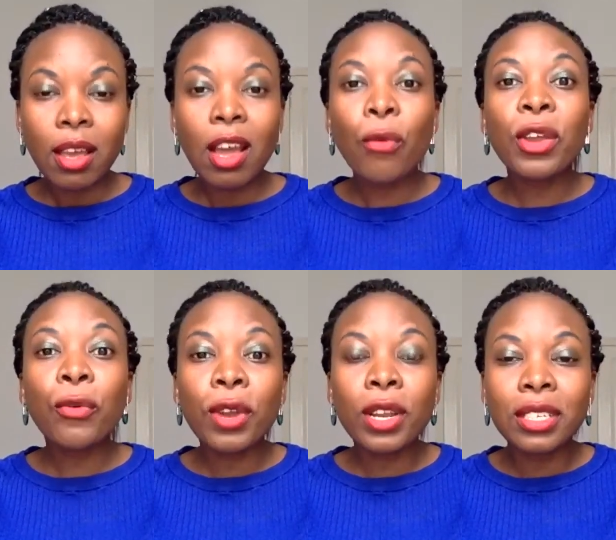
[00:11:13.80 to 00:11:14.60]
Are we
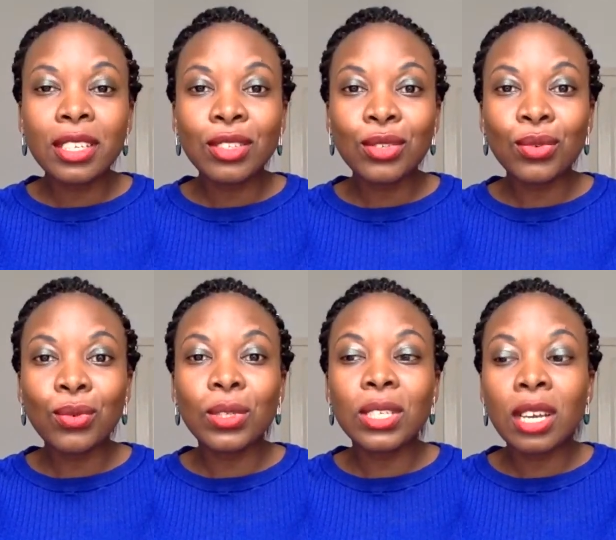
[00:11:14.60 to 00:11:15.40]
ready
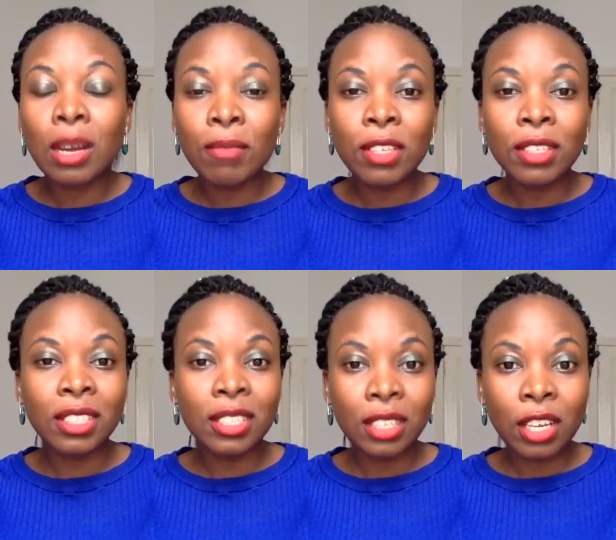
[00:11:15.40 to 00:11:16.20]
to take up these
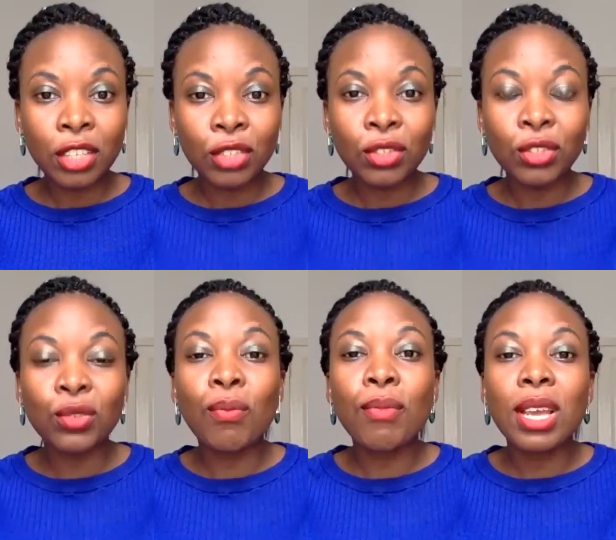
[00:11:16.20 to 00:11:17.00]
discussions
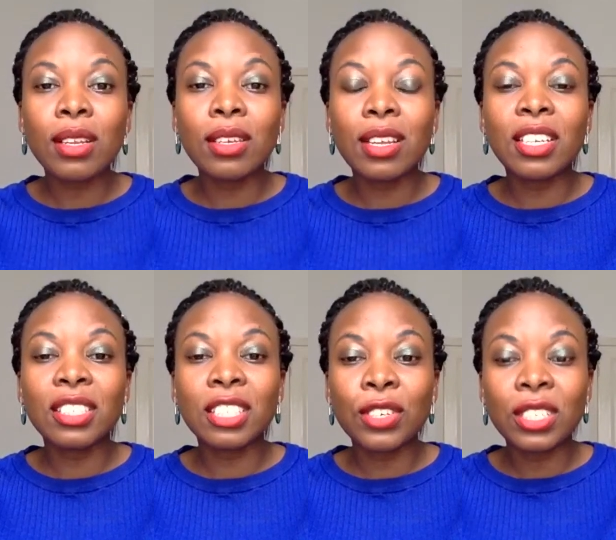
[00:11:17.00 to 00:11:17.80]
to make the
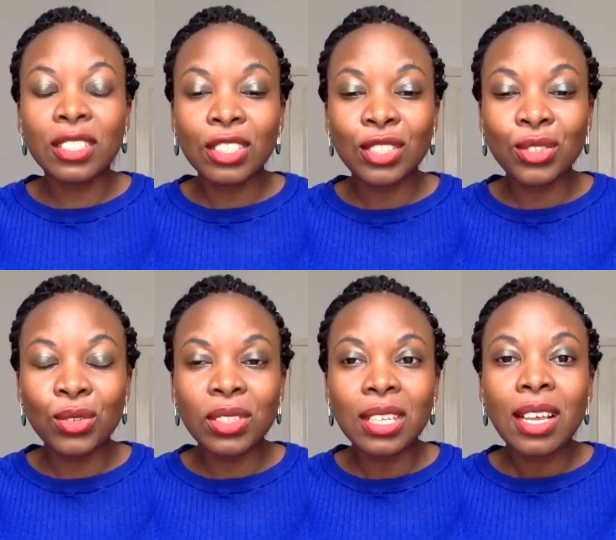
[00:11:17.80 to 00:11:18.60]
necessary
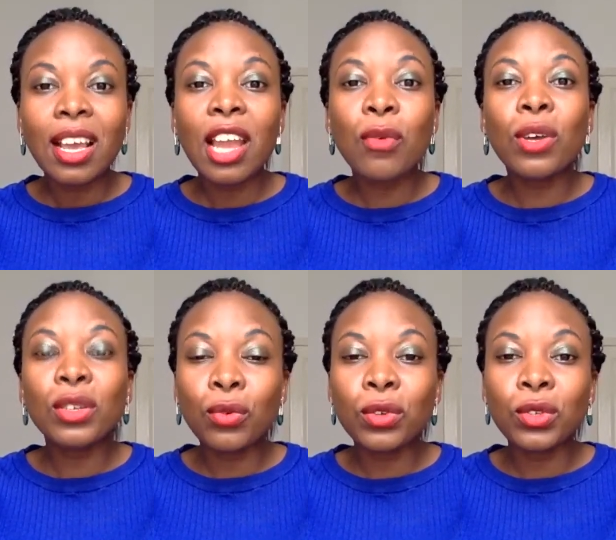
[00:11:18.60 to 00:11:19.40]
decisions? And
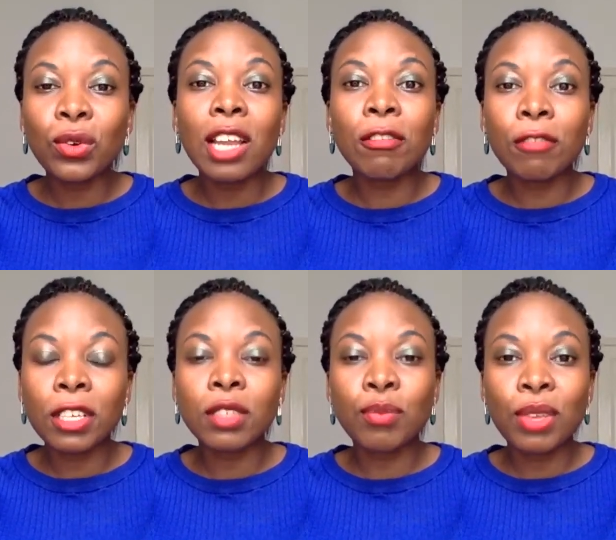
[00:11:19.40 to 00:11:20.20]
what would your
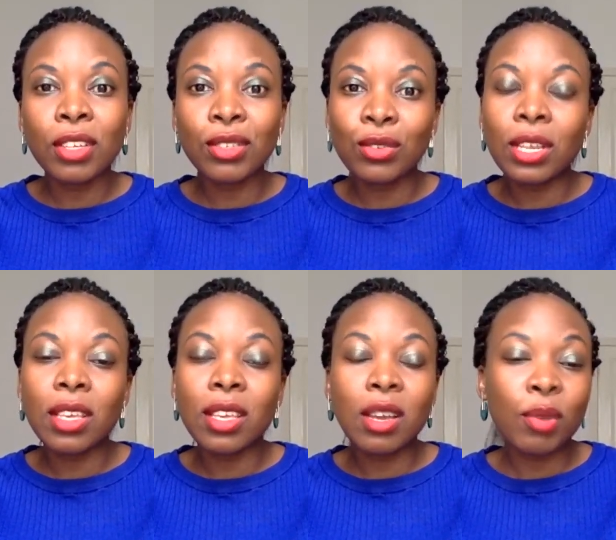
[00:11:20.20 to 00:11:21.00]
advice be to the
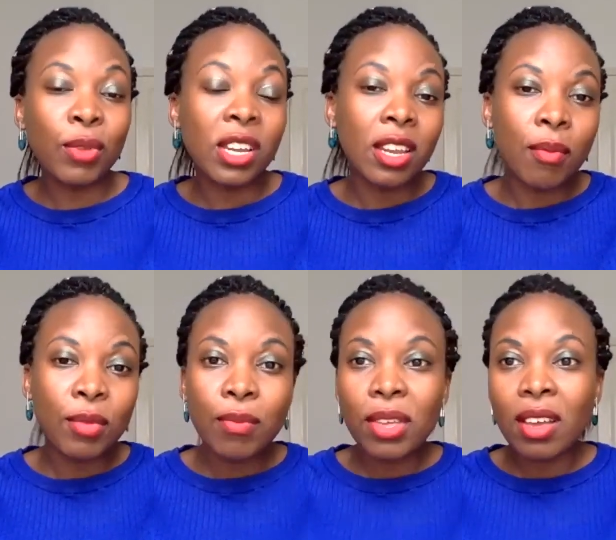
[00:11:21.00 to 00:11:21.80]
young people in
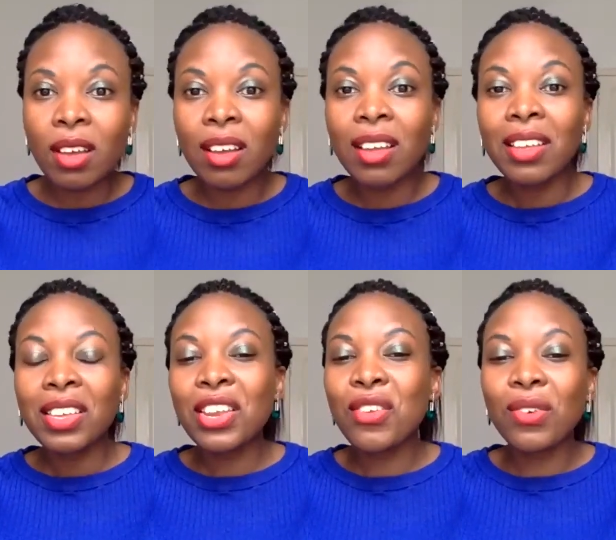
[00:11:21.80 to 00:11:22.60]
Namibia,
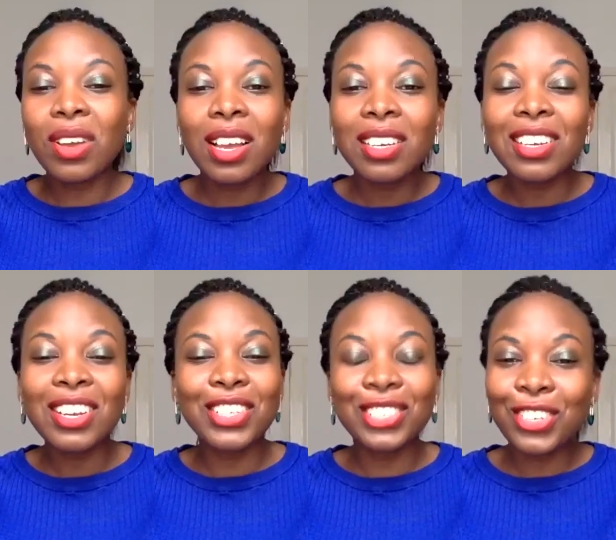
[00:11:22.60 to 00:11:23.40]
Uganda,
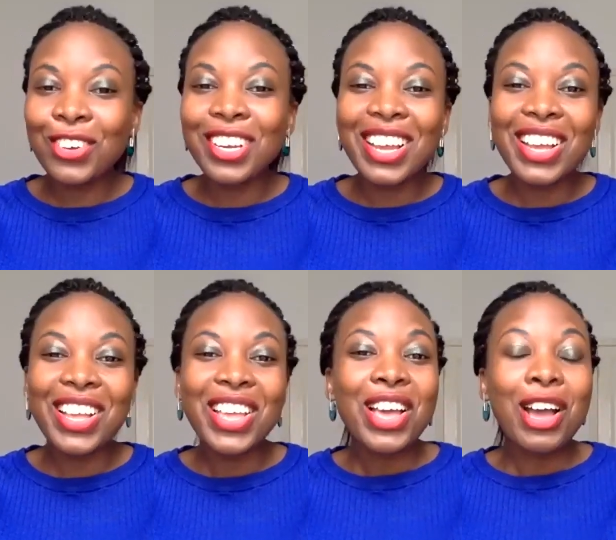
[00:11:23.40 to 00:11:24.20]
Nigeria,
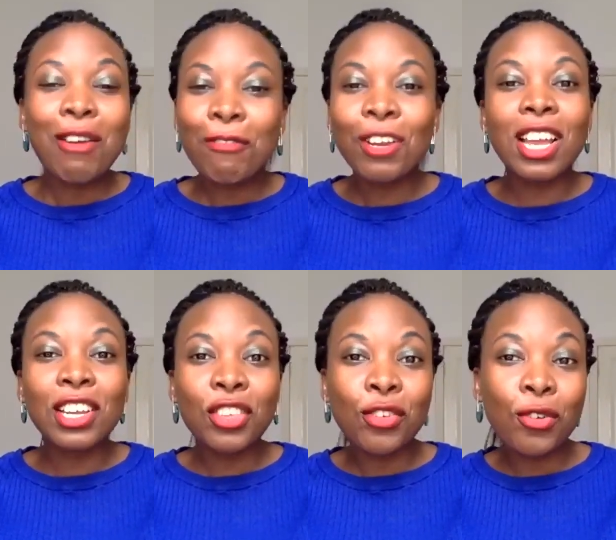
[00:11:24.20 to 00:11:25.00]
Africa,
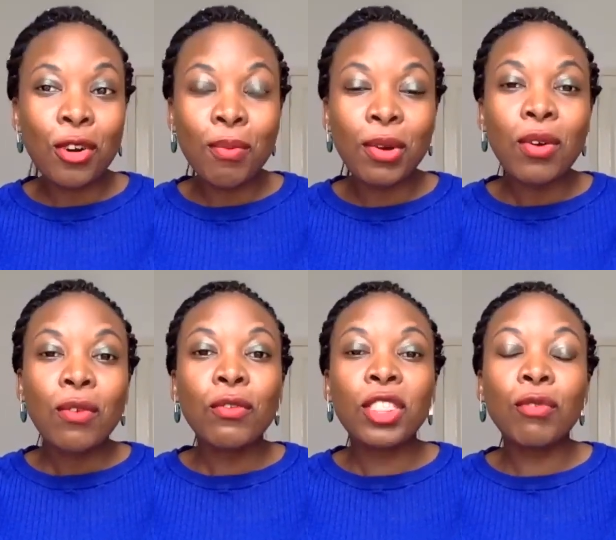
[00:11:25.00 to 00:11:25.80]
and Europe
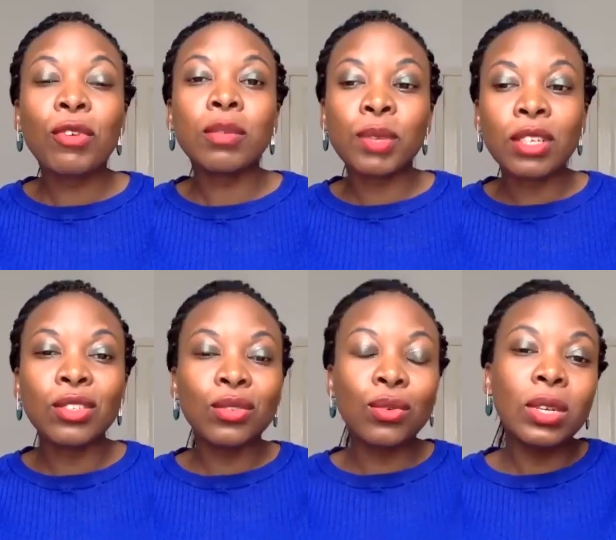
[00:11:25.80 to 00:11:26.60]
with respect
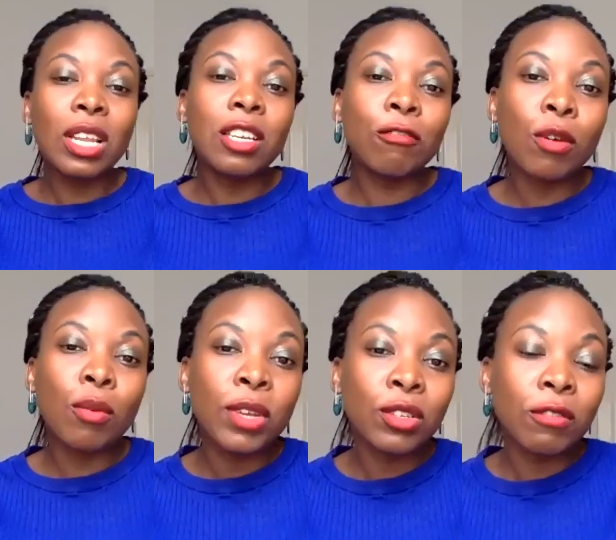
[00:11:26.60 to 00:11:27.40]
to the
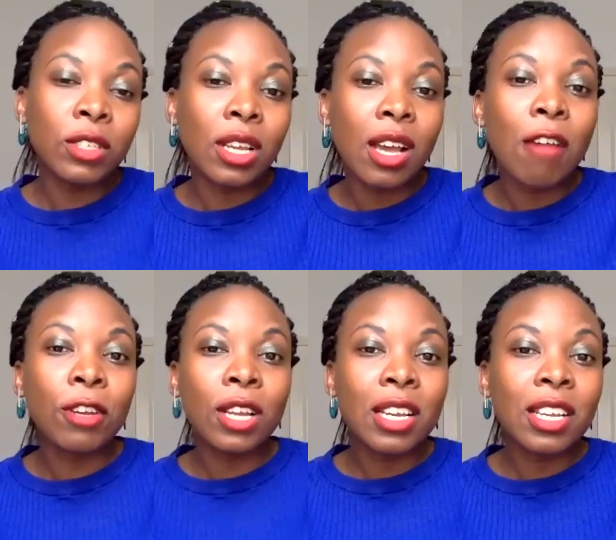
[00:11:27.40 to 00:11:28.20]
development of the
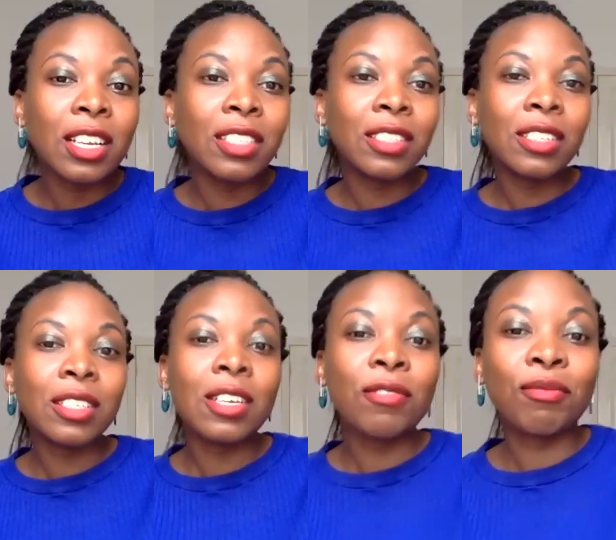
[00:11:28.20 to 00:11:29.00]
African energy sector?